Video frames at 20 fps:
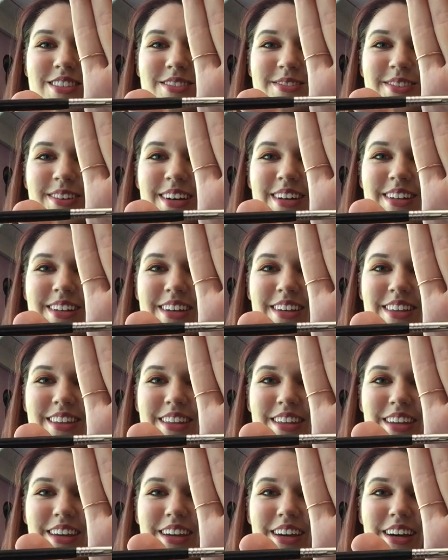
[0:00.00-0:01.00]
is what
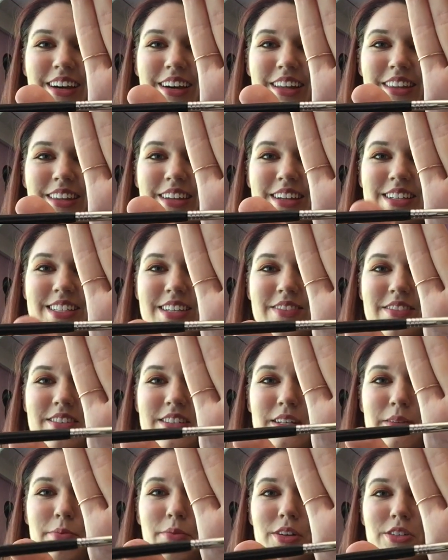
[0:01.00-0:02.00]
the
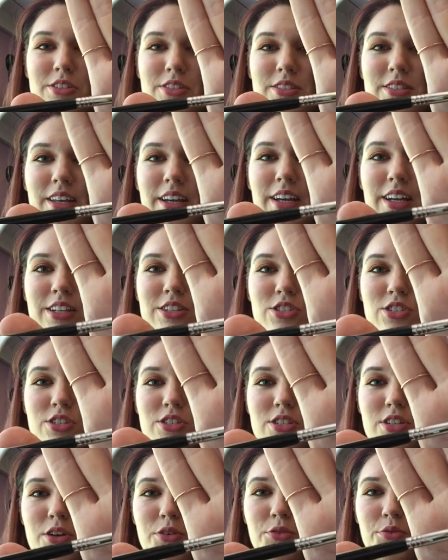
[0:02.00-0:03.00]
E17 brush is like. It's
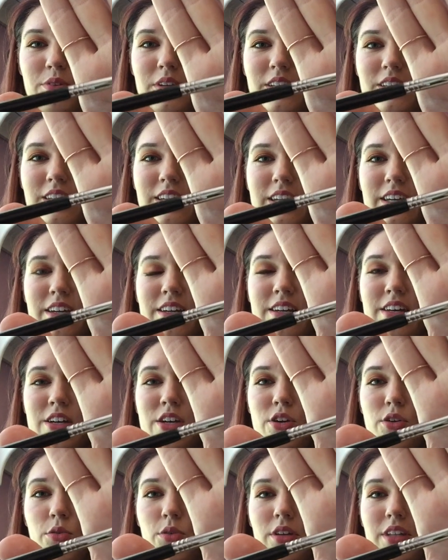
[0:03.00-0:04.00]
just a really
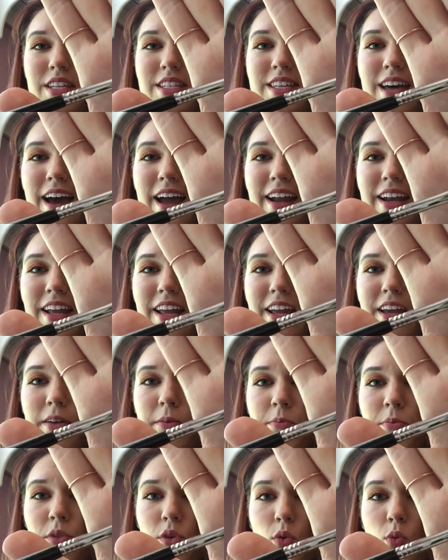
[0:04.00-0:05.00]
tiny
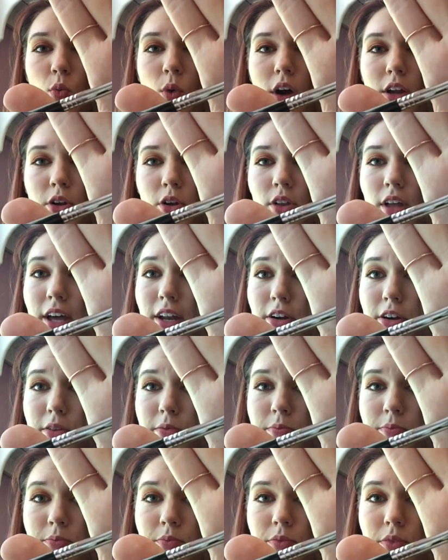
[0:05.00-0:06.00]
waterliner,
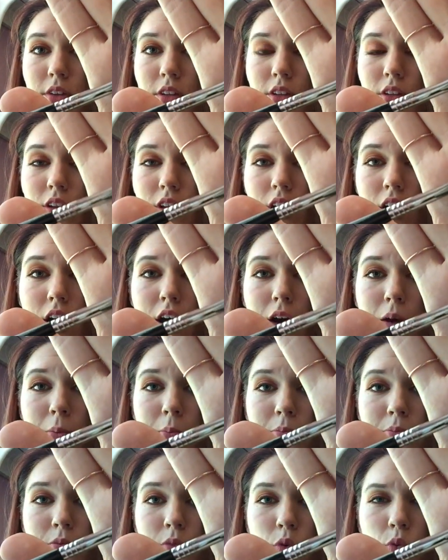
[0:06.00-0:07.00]

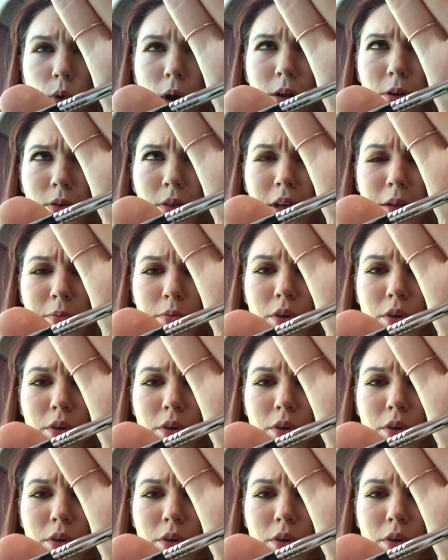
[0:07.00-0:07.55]
waterline